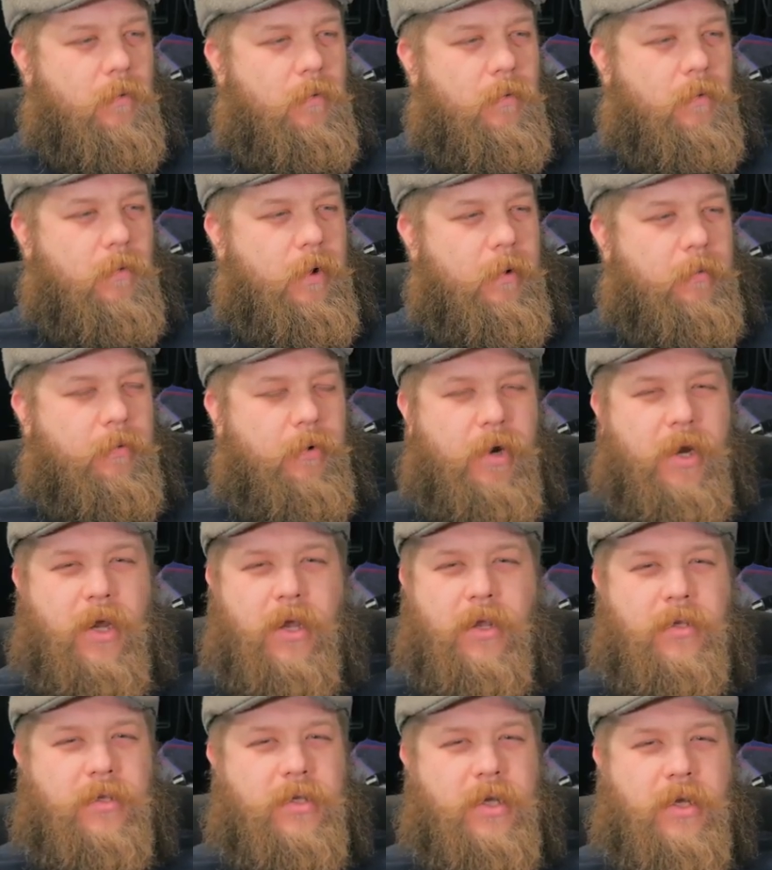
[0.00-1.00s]
We bring
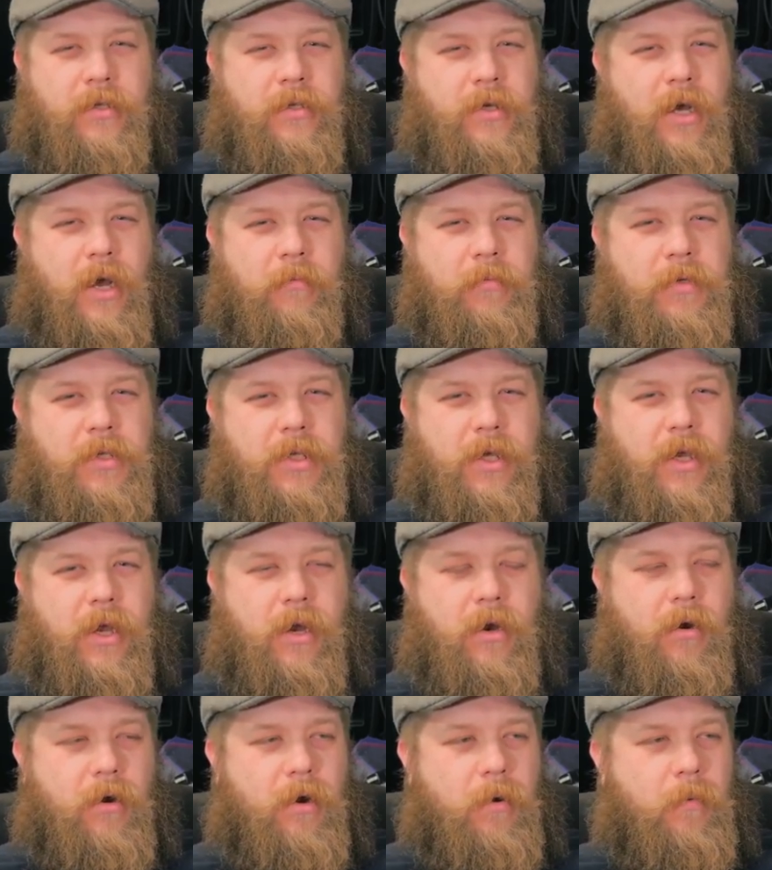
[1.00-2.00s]
in ten times the
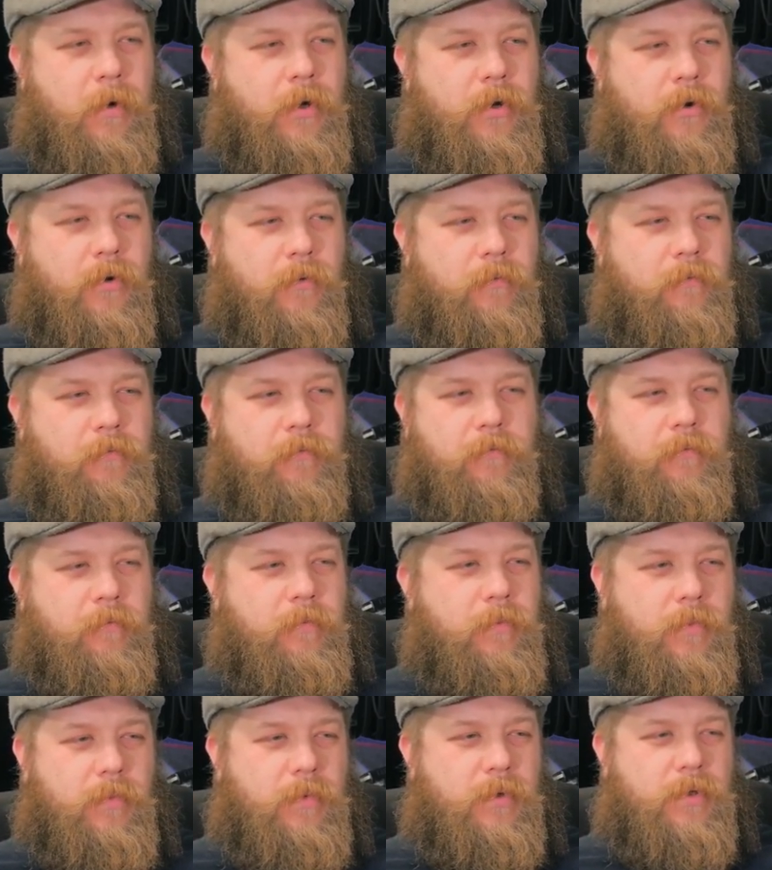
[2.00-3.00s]
gear, and we do
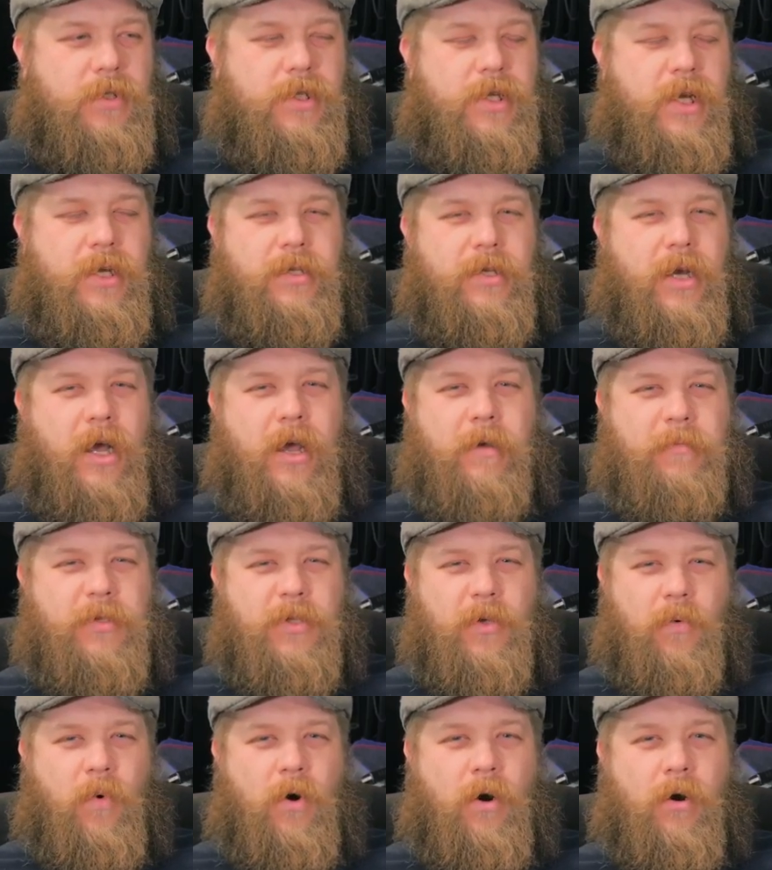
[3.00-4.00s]
ten times
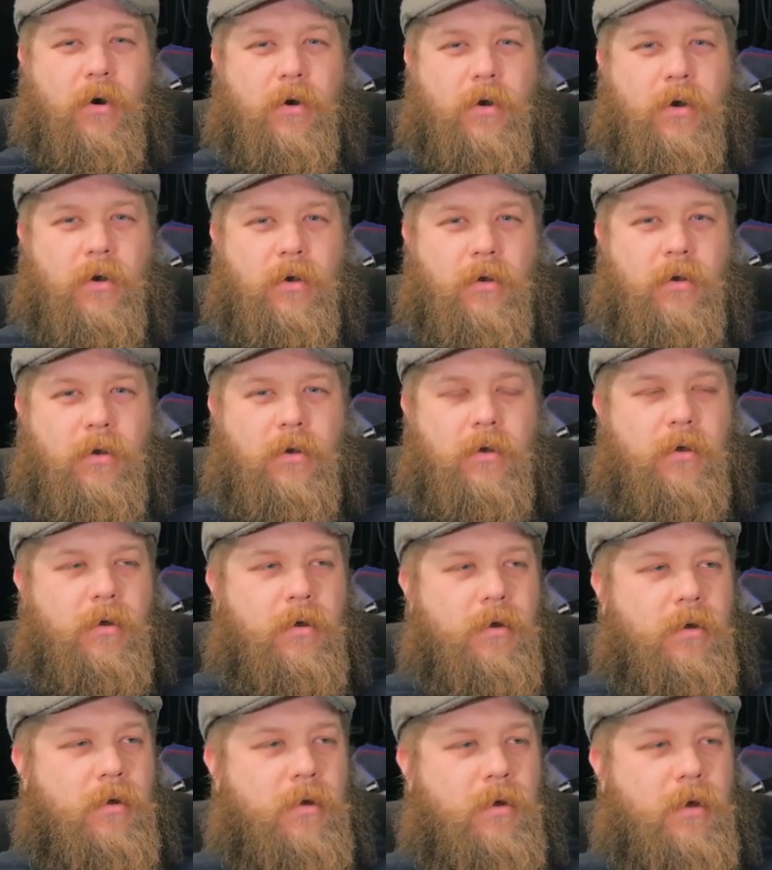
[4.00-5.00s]
the work,
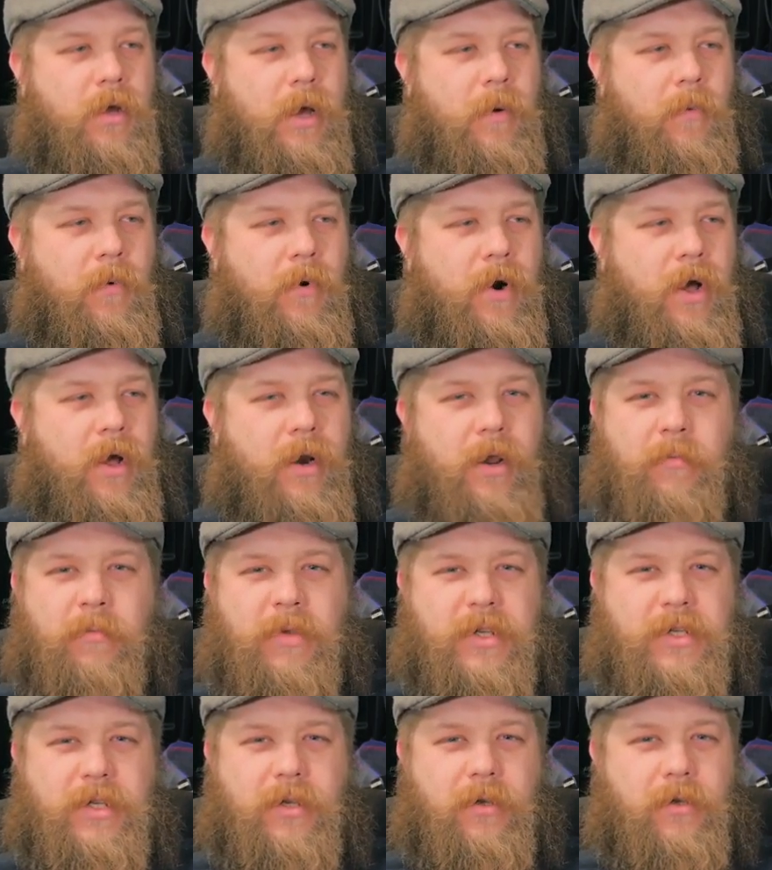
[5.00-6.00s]
and we're not
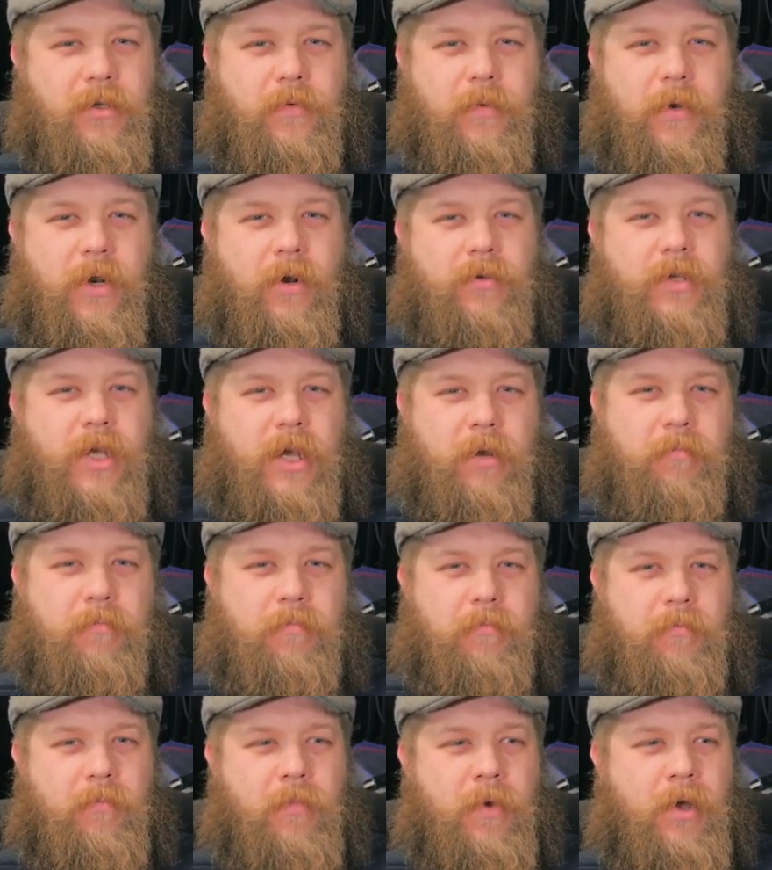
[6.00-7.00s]
imbeciles. We don't take
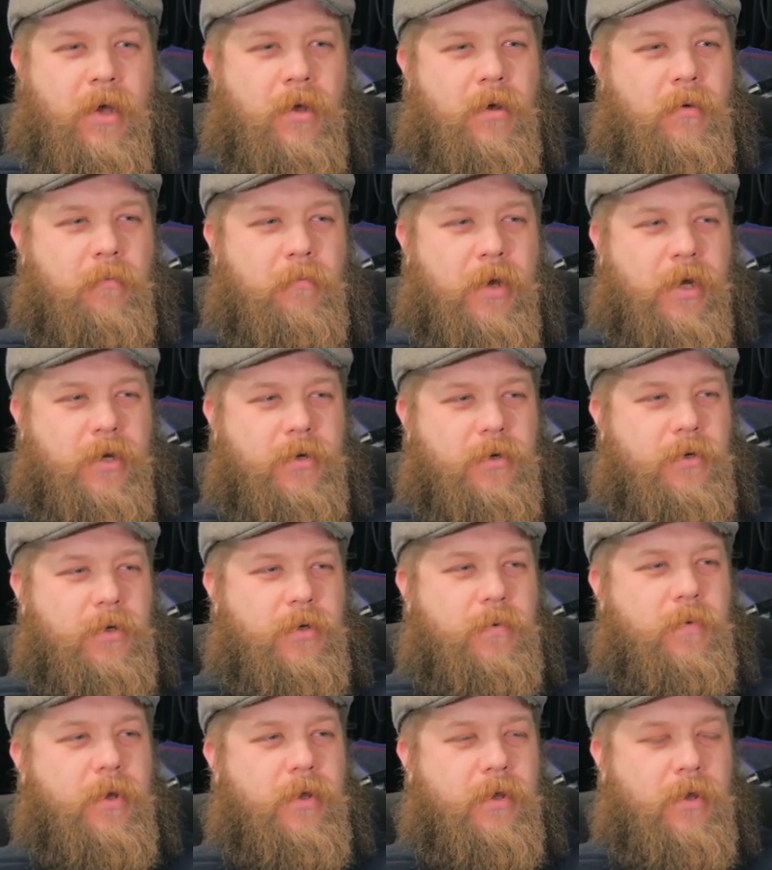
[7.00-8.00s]

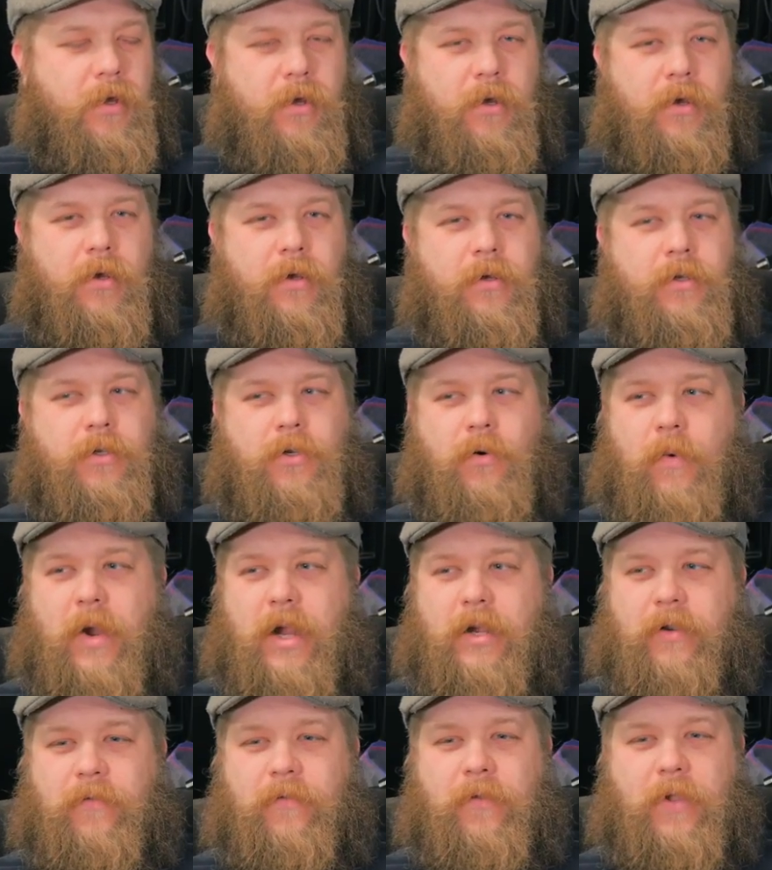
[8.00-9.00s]
pictures with
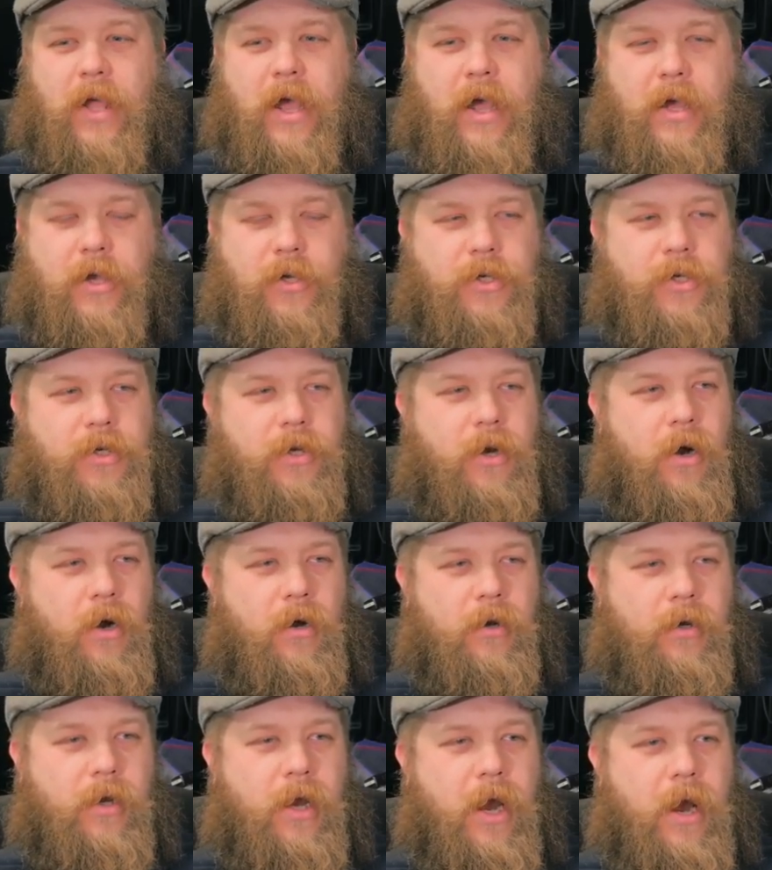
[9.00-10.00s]
direct flash
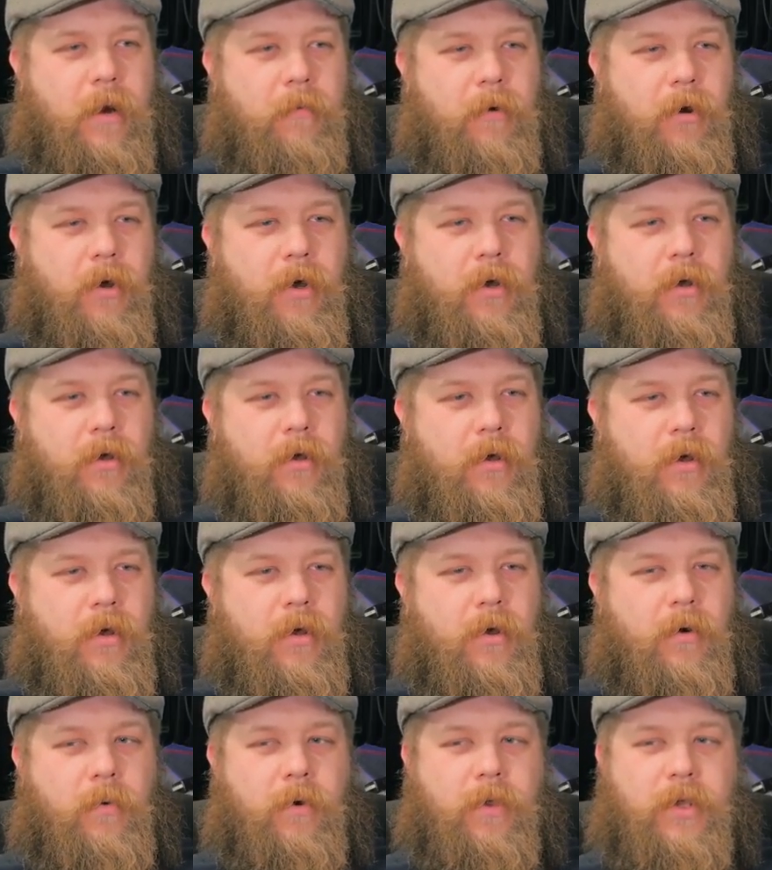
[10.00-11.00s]
on camera
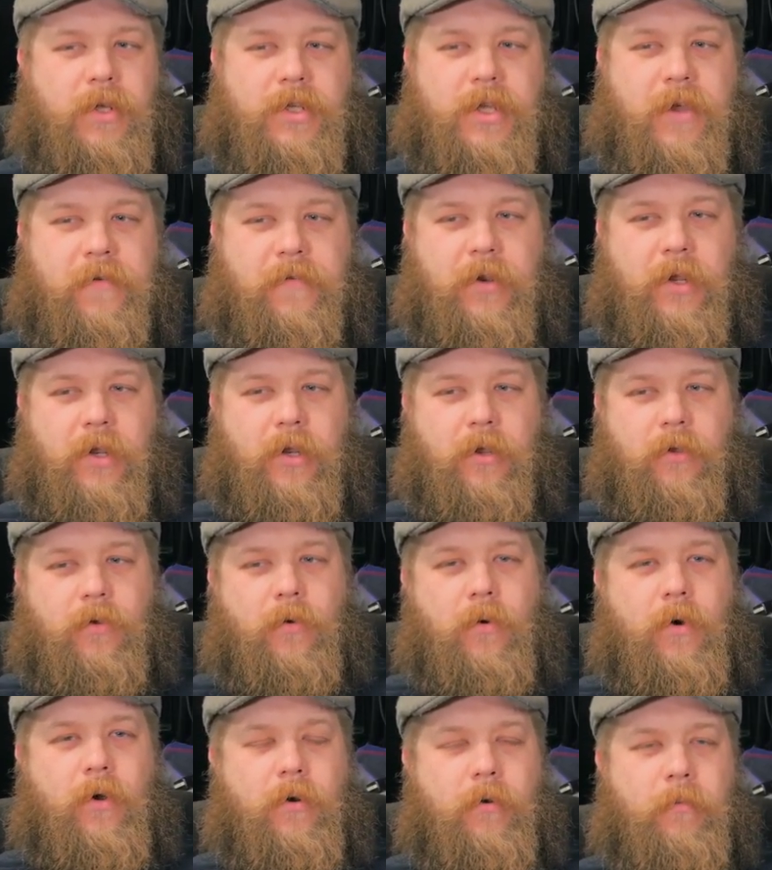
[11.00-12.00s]
with a 70 to
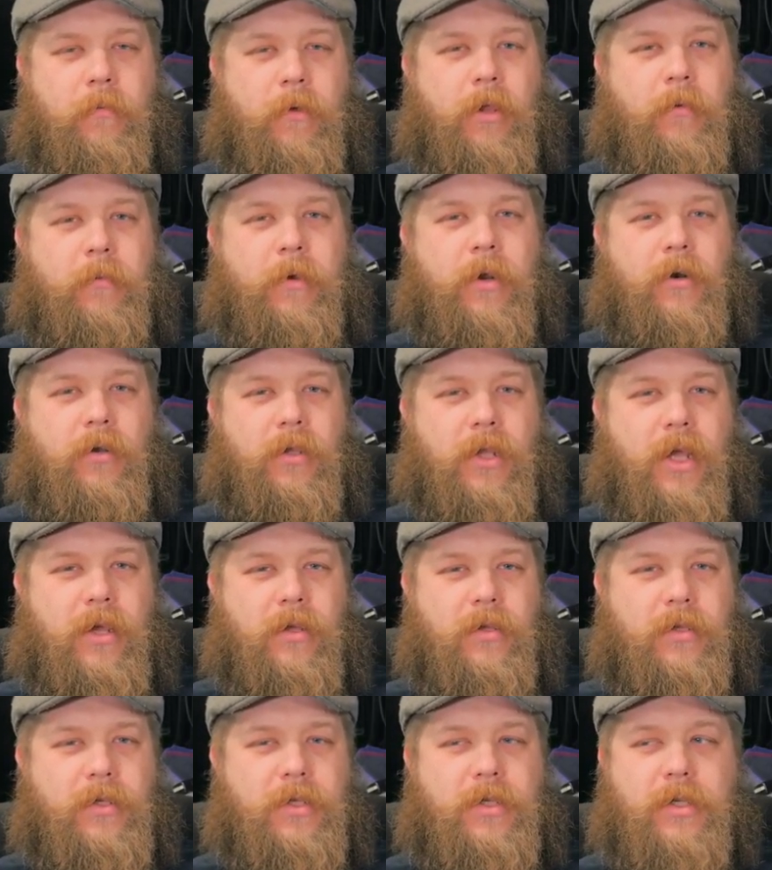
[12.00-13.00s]
200 millimeter
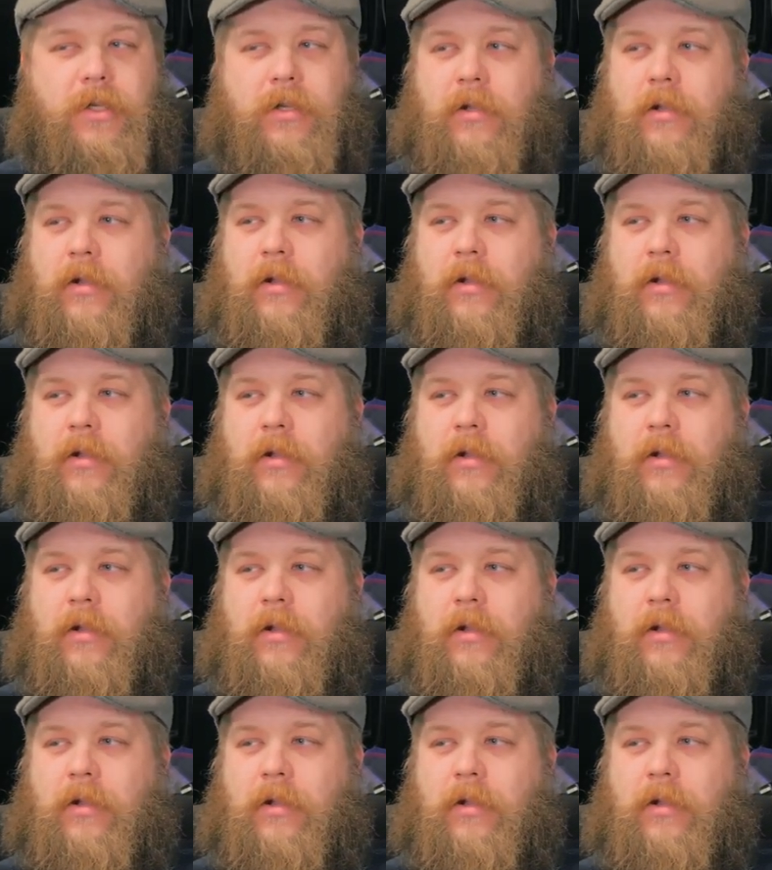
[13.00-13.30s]
lens